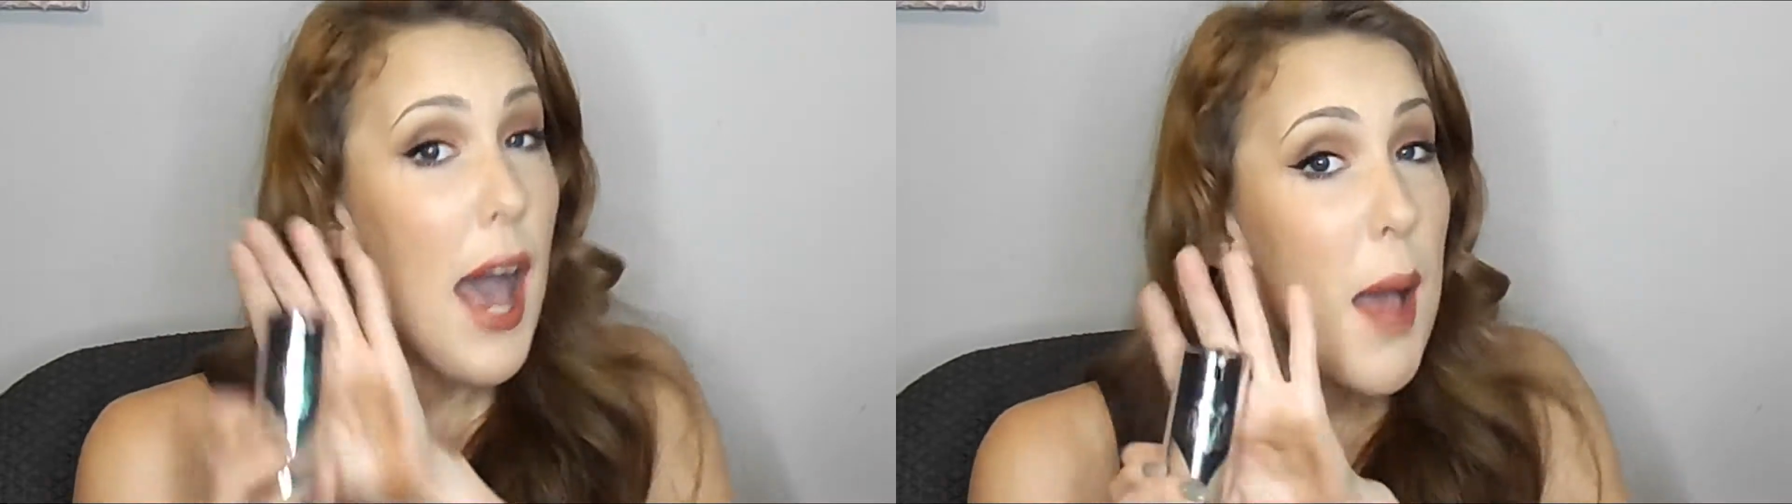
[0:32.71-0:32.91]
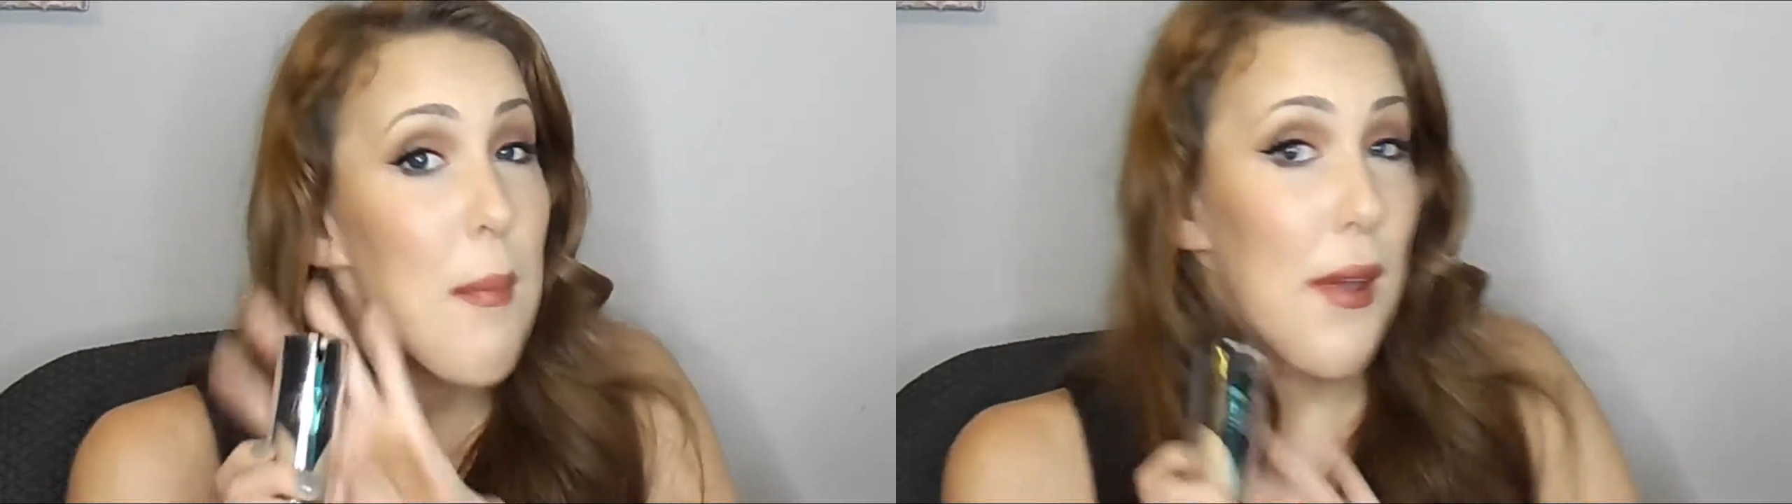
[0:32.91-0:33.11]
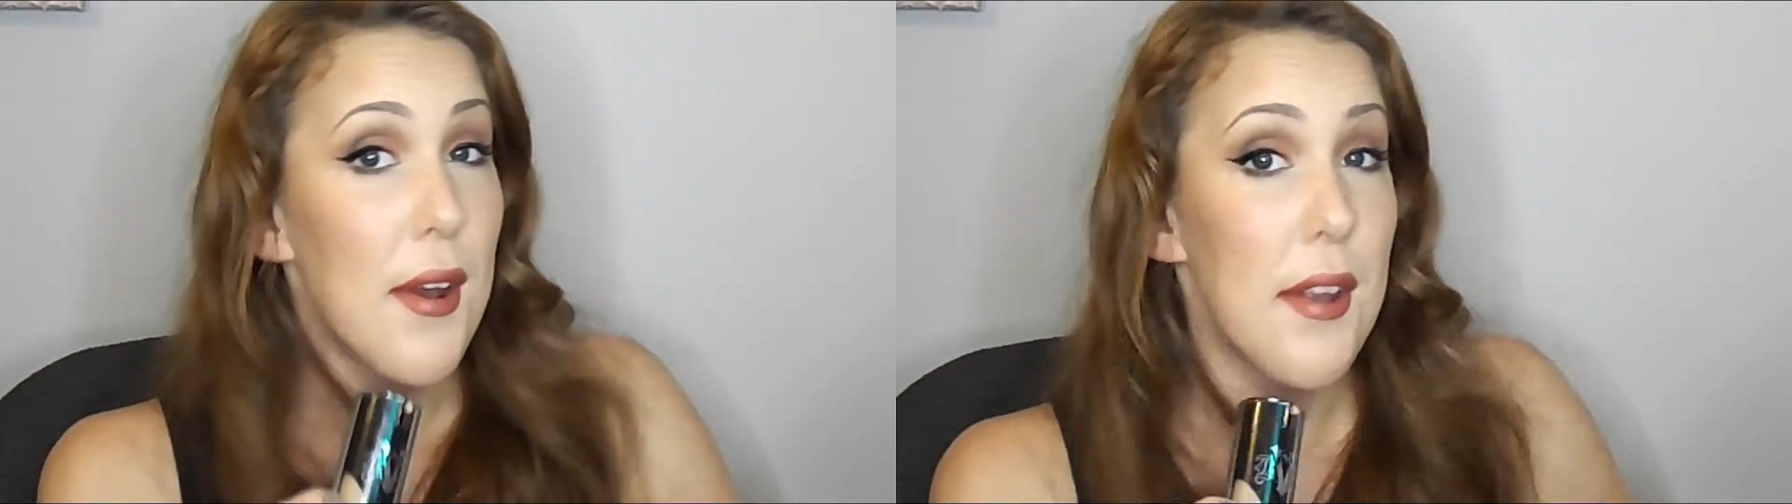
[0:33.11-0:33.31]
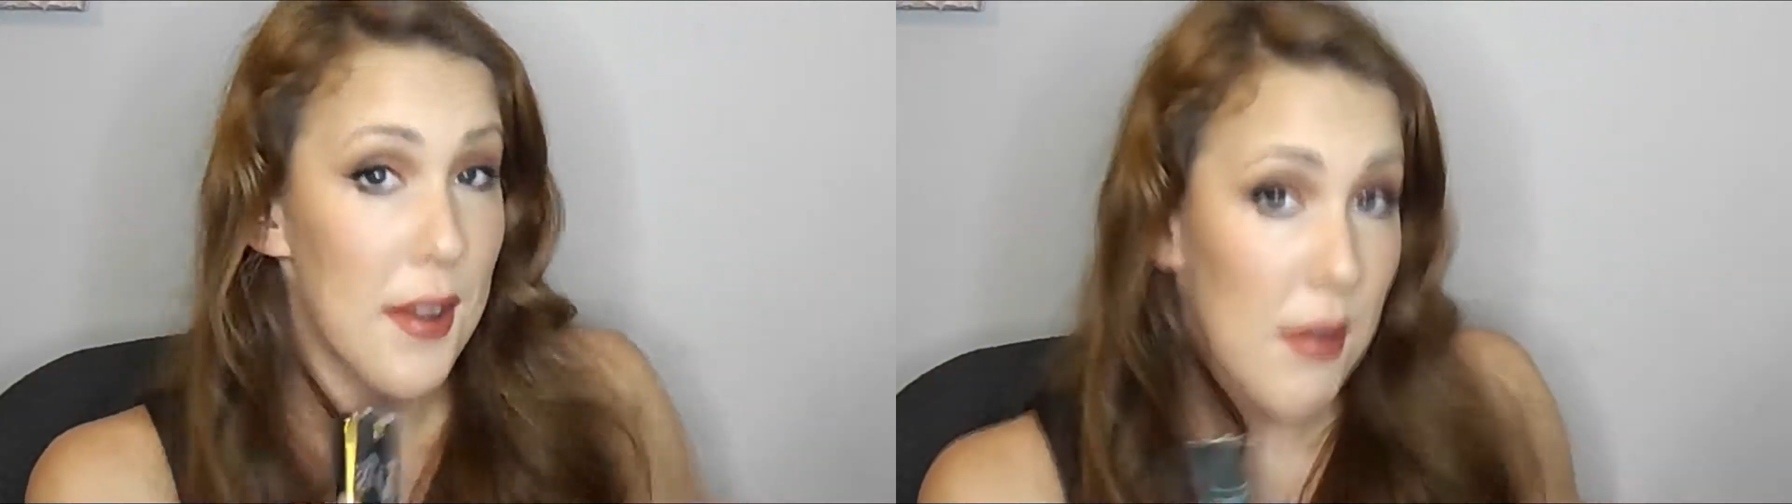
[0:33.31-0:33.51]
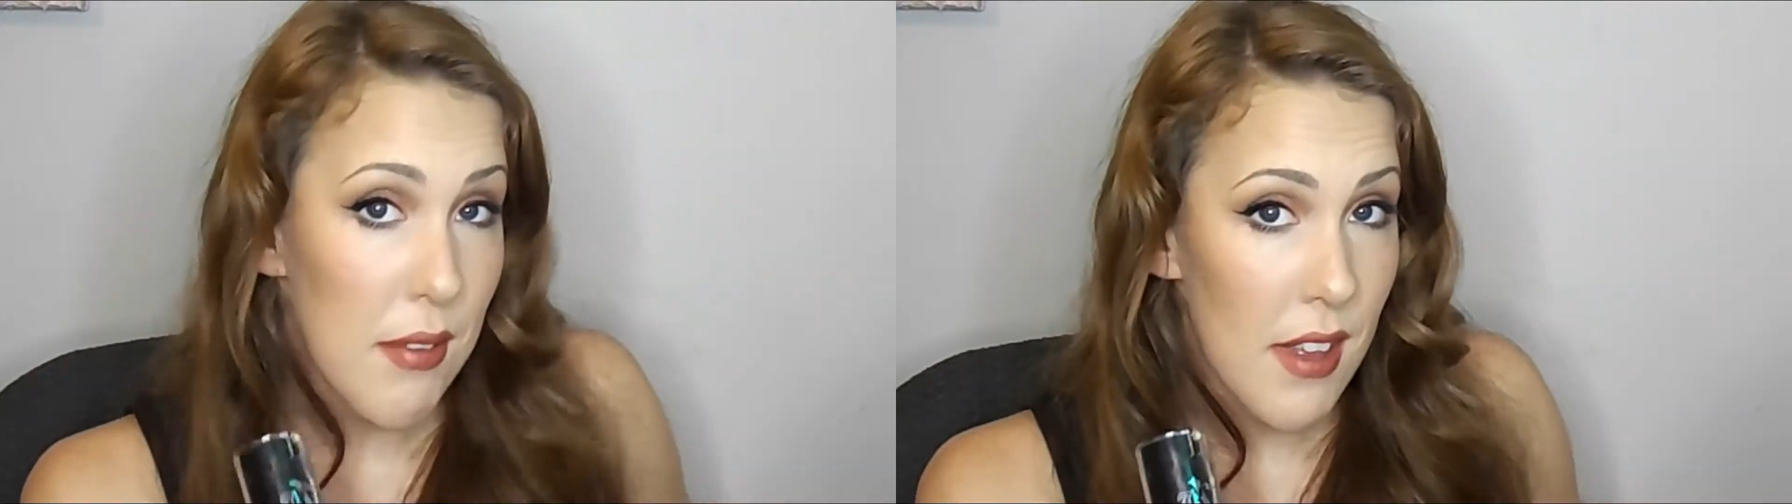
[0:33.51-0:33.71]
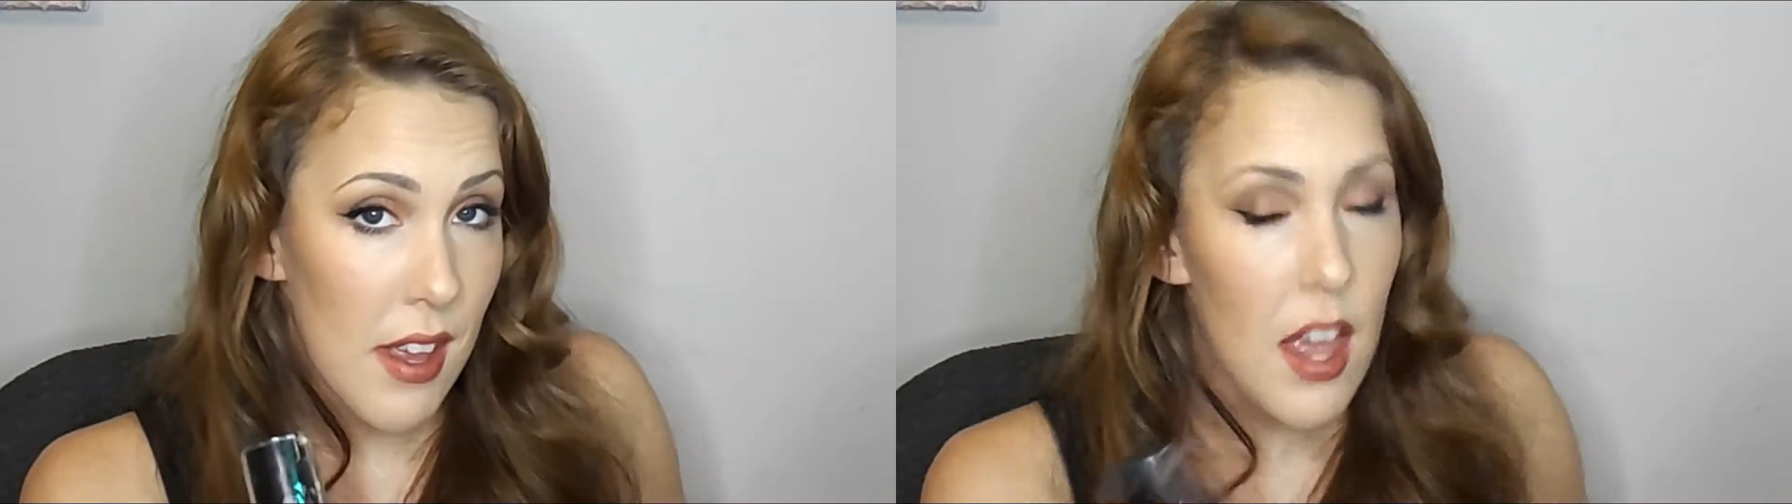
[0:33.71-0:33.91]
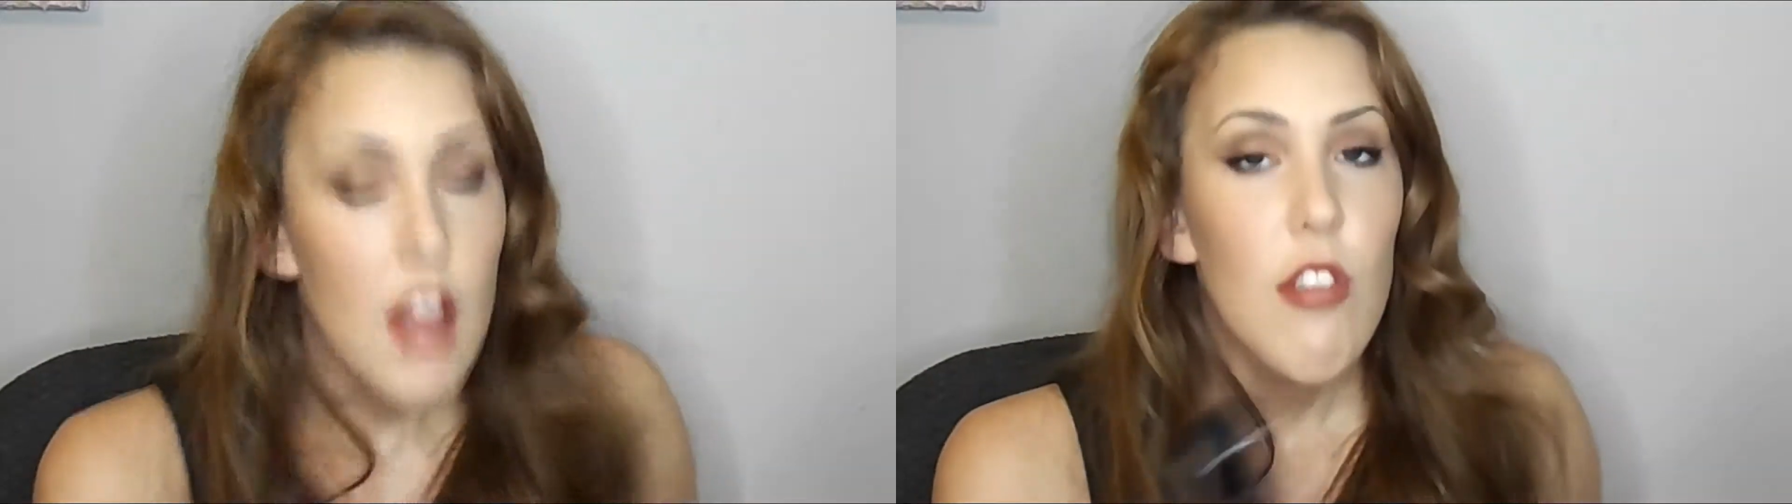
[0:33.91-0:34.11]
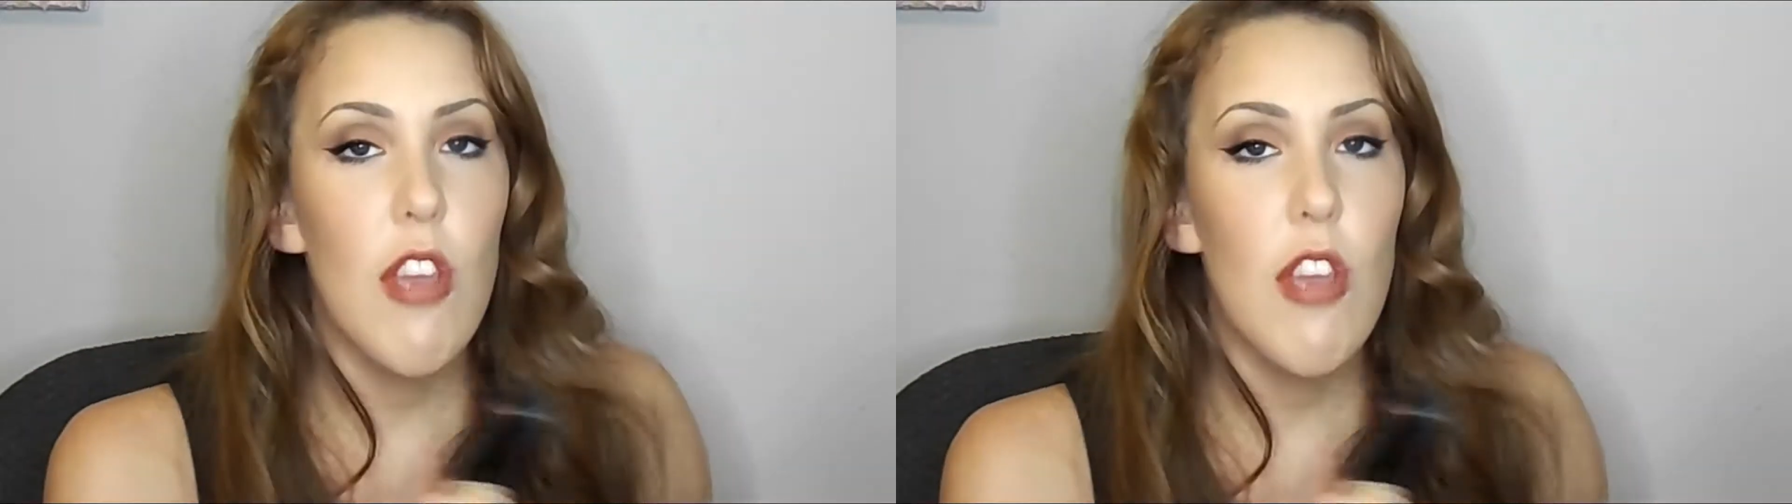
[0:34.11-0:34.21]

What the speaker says: I'm going to use it.